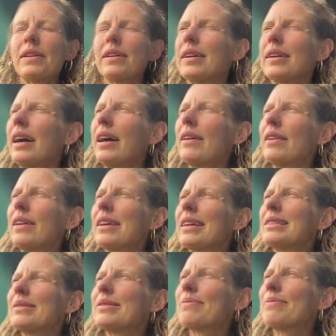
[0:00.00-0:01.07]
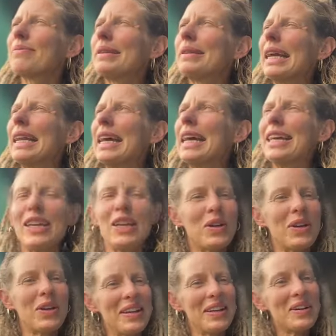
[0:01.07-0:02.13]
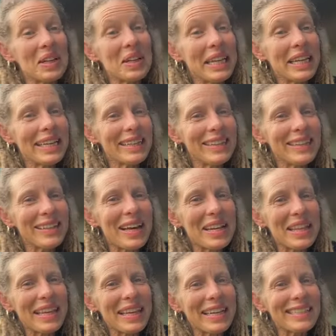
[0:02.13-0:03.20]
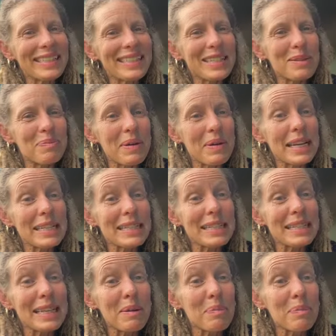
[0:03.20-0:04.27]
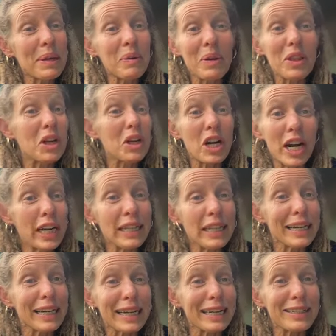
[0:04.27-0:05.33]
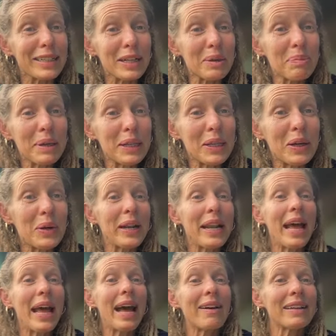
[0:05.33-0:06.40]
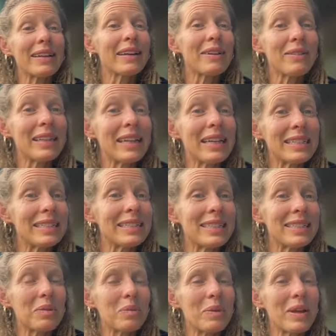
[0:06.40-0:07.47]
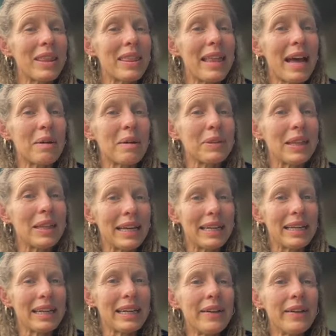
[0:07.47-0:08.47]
how do you explain it? You can heal a lot of things just by sleeping with garlic under your pillow and having a relationship with that plant.